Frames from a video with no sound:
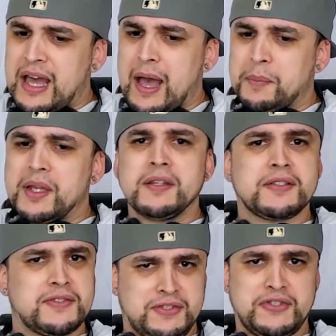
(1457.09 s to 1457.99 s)
comedy
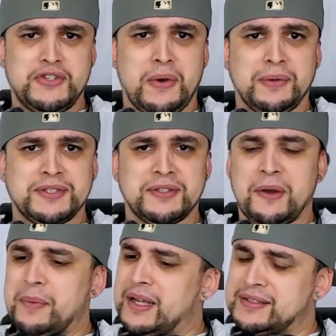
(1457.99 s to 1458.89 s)
and this is just jokes,
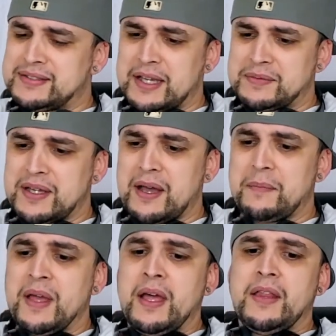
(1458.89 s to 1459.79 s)
you know, but at the same
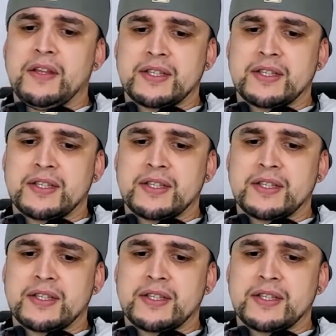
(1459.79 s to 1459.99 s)
time,